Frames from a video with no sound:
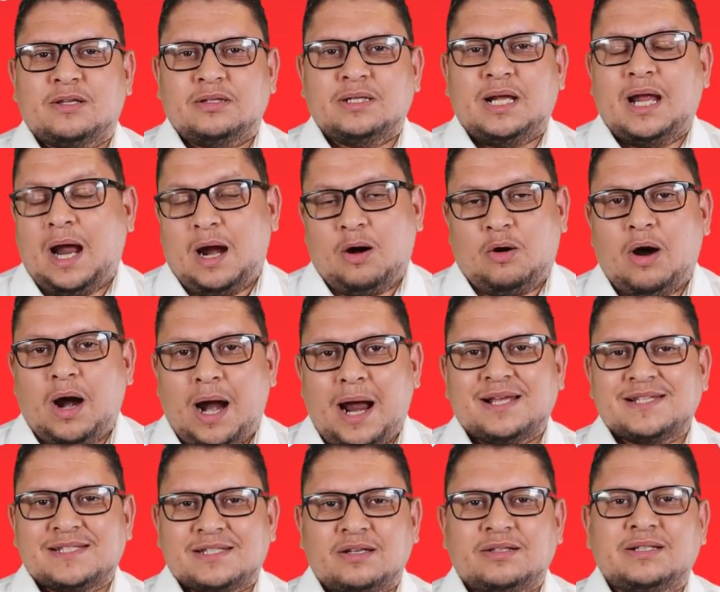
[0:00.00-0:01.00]
standard or
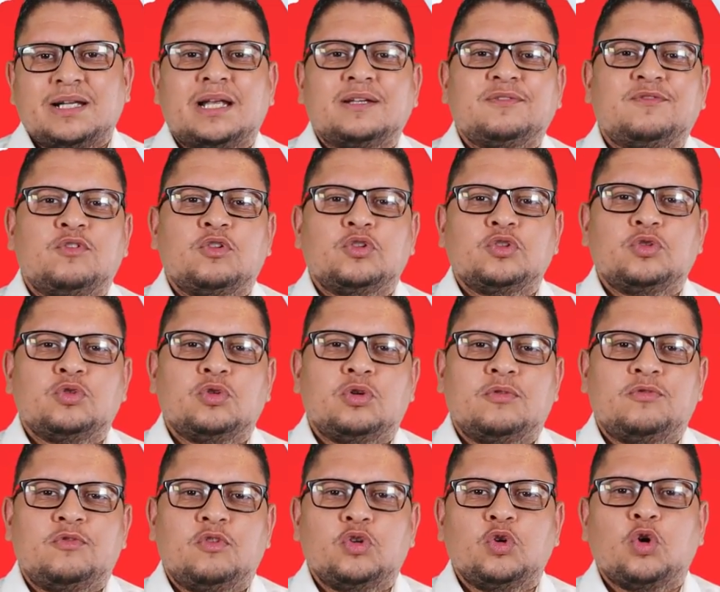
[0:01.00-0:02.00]
as standard for
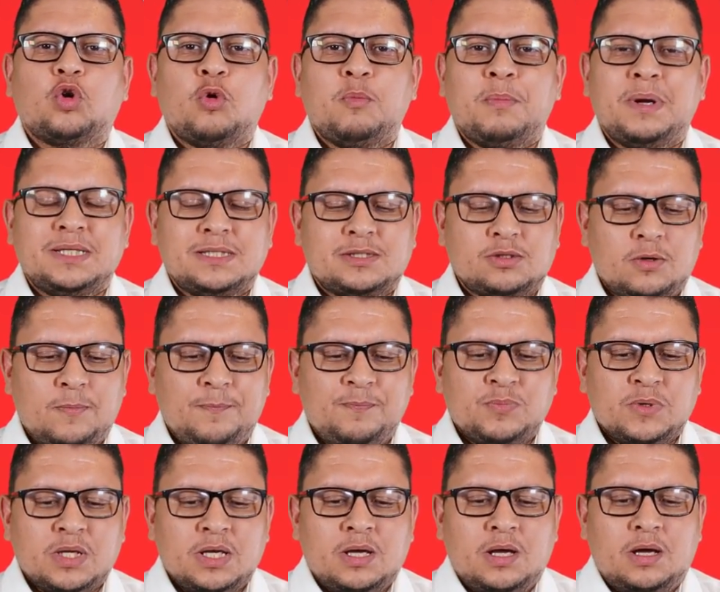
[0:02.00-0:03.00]
your for your company. So
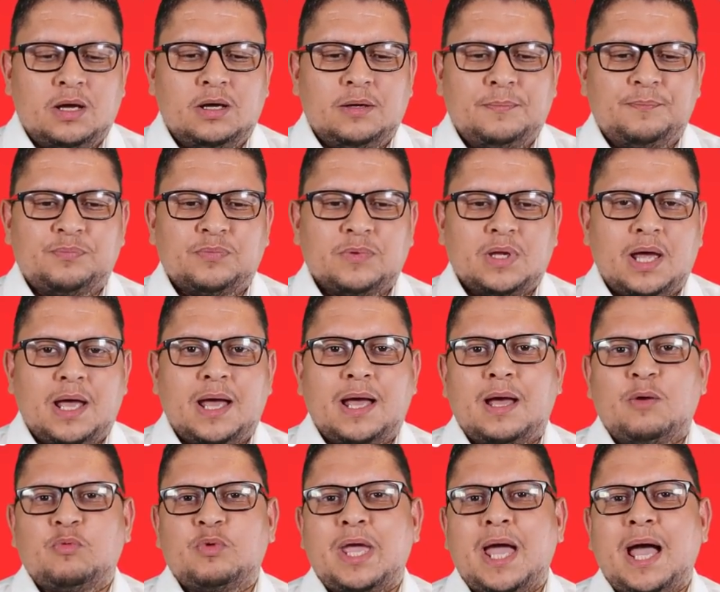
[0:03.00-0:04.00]
um,
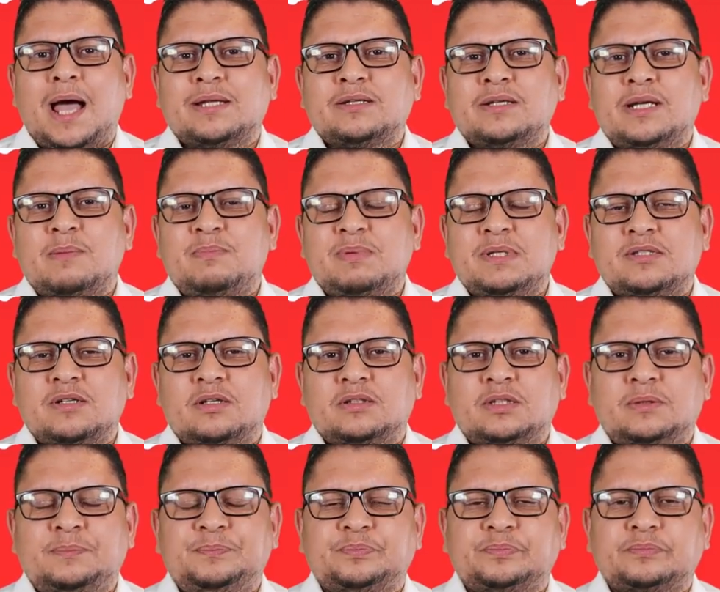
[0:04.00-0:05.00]
we had an
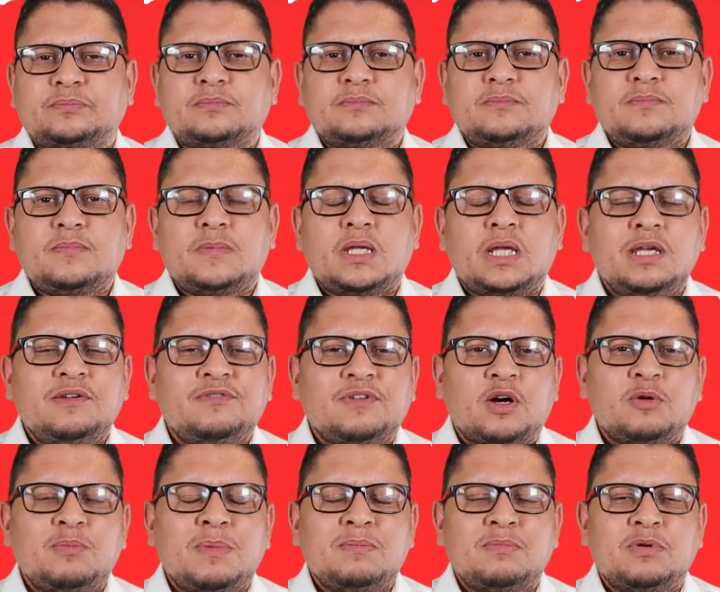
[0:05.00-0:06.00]
episode if
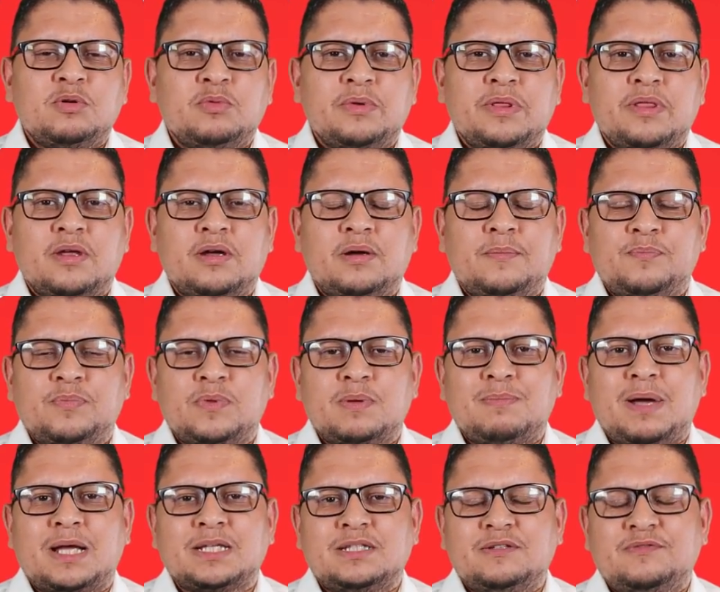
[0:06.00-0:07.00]
I remember, with um,
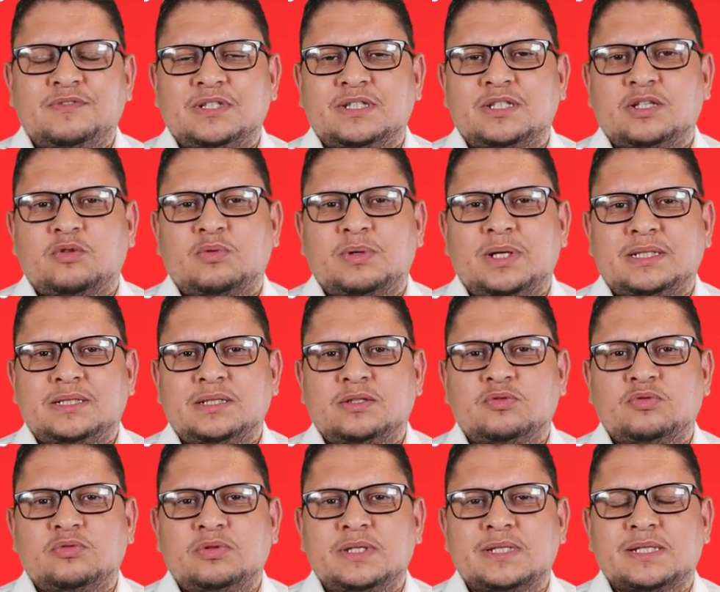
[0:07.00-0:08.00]
Martin Witter
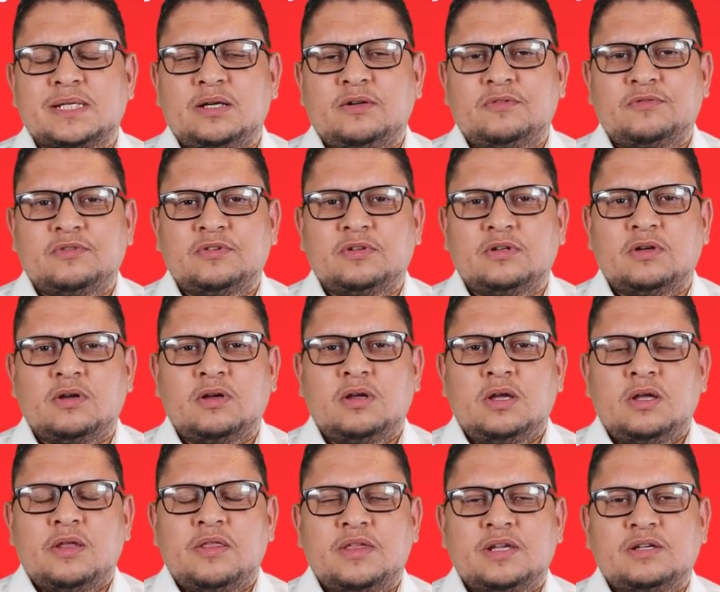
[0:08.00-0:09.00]
related to this kind of uh,
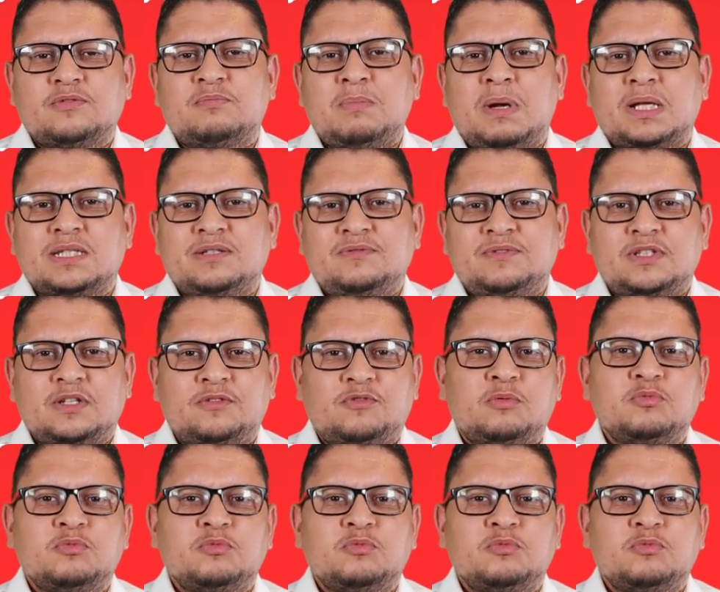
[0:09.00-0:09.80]
thing from Martin Witter